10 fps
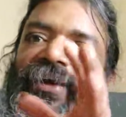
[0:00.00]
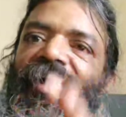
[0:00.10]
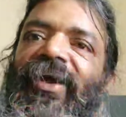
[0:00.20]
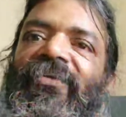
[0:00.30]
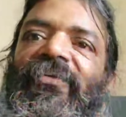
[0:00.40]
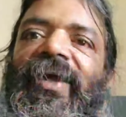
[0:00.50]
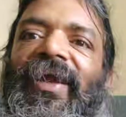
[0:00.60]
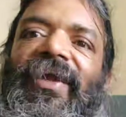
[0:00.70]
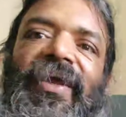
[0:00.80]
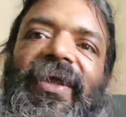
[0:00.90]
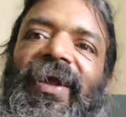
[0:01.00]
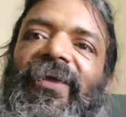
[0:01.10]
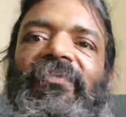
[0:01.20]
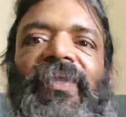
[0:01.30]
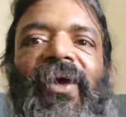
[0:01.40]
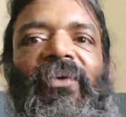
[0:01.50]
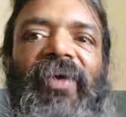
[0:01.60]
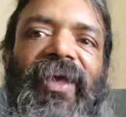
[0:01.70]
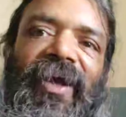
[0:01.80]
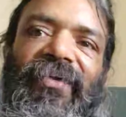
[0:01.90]
Now if we integrate,
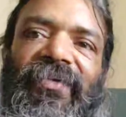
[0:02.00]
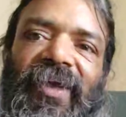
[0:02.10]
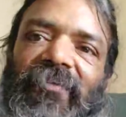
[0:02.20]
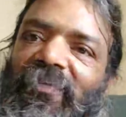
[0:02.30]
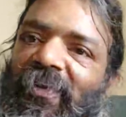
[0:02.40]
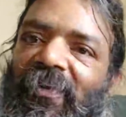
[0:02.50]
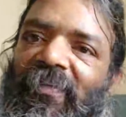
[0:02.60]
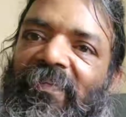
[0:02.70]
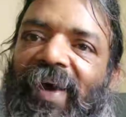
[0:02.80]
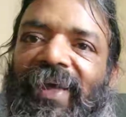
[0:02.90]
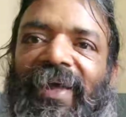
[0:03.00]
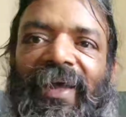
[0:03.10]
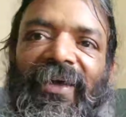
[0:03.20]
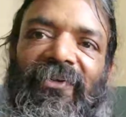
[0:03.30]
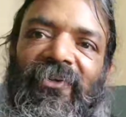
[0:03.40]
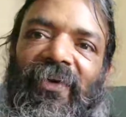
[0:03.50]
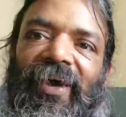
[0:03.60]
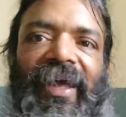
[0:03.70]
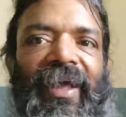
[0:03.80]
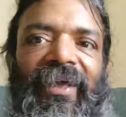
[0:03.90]
we get same 4 pi a
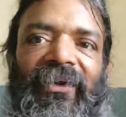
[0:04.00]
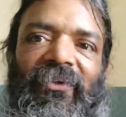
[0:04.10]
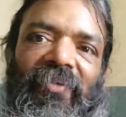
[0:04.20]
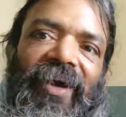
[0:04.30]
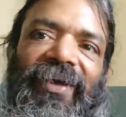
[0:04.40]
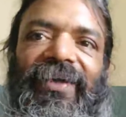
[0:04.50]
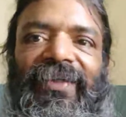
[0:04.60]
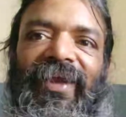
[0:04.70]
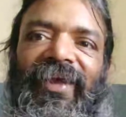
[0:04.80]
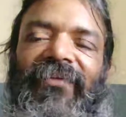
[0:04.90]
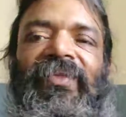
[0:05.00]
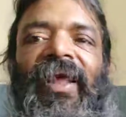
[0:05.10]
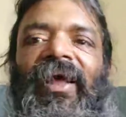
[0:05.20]
square a cube by 3.